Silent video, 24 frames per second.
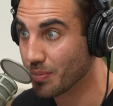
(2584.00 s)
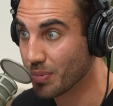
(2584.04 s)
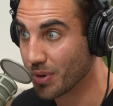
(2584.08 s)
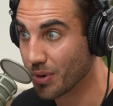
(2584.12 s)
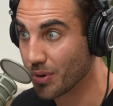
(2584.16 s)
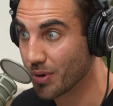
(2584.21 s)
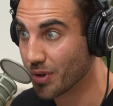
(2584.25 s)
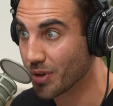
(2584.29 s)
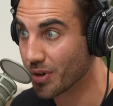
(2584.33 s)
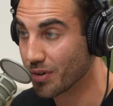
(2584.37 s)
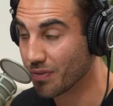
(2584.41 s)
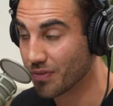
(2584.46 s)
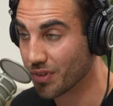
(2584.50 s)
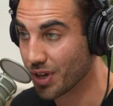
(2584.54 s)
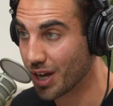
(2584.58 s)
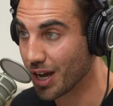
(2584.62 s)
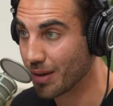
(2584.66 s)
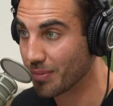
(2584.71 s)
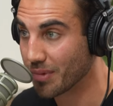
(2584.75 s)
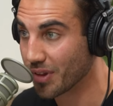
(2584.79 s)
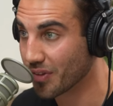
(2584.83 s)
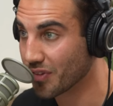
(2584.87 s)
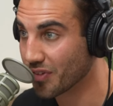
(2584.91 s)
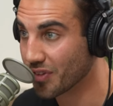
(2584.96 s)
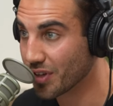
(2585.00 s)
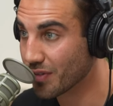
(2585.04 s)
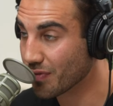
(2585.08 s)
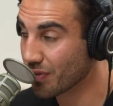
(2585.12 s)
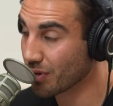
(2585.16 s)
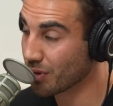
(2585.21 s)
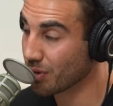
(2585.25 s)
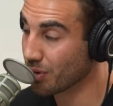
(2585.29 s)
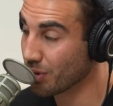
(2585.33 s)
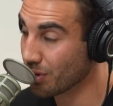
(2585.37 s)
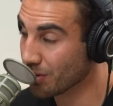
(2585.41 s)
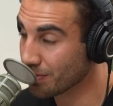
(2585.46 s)
period of time that's
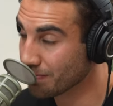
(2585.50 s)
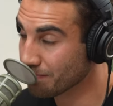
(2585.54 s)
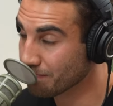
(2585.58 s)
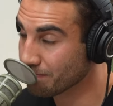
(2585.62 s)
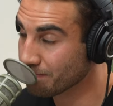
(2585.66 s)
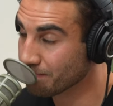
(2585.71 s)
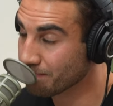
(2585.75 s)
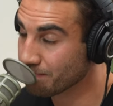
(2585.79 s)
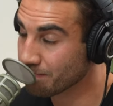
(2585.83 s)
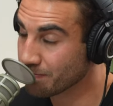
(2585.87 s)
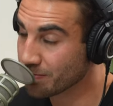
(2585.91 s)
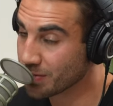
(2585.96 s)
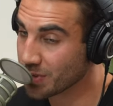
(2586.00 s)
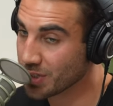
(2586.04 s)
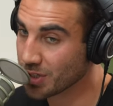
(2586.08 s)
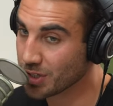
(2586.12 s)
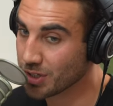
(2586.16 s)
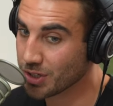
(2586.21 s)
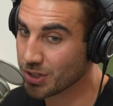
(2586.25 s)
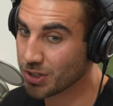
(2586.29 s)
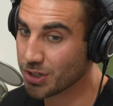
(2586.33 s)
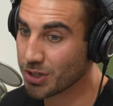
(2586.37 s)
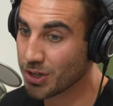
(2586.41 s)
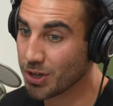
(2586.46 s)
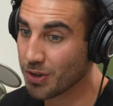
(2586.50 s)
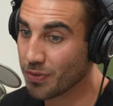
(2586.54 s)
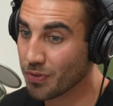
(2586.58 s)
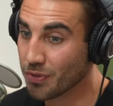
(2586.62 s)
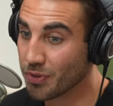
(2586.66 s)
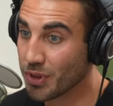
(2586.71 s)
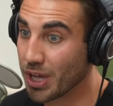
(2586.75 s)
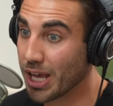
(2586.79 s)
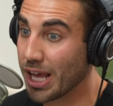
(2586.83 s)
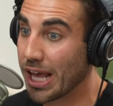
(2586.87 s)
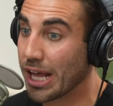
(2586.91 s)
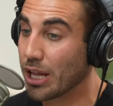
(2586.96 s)
difficult,
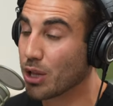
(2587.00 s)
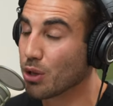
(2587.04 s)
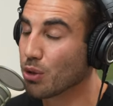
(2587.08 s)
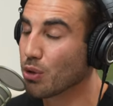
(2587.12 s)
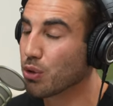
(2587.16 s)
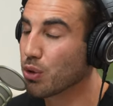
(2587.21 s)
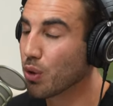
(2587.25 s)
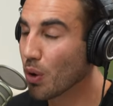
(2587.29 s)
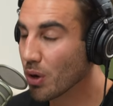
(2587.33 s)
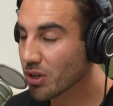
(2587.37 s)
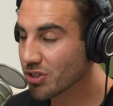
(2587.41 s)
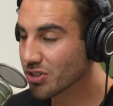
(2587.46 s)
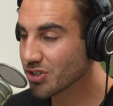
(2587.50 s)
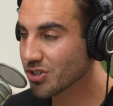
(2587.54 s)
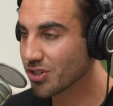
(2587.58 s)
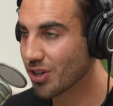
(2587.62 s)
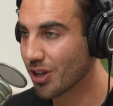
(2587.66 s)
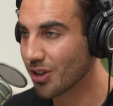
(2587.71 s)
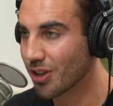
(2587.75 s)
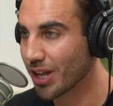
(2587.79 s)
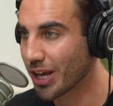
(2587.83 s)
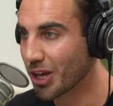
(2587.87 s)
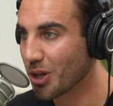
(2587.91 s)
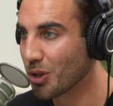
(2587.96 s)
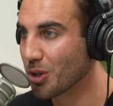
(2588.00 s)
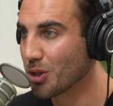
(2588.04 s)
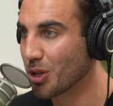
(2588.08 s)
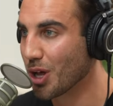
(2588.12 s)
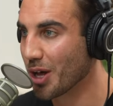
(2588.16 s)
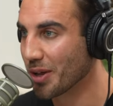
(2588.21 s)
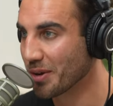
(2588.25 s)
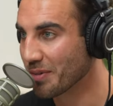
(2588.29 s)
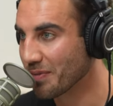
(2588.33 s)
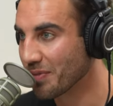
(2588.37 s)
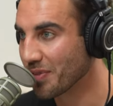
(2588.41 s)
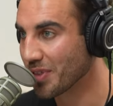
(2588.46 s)
it looks like a
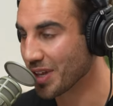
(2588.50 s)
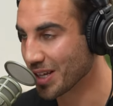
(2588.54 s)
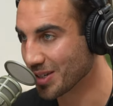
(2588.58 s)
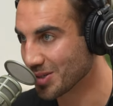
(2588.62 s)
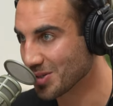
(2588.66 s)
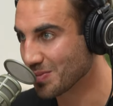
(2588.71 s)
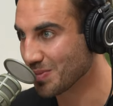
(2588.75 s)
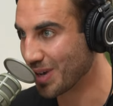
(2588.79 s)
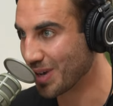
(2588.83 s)
lot of things